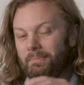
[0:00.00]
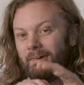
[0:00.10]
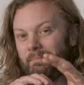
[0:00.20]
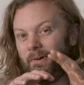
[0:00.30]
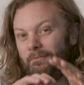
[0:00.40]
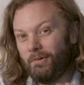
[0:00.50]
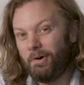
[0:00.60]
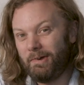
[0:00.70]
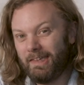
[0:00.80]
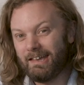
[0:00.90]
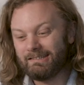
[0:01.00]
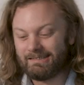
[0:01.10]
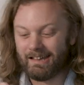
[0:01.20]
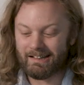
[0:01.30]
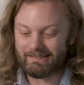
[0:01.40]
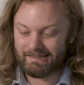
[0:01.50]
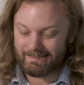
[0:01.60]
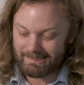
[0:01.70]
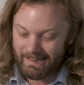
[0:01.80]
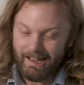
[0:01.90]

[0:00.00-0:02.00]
But before we get started,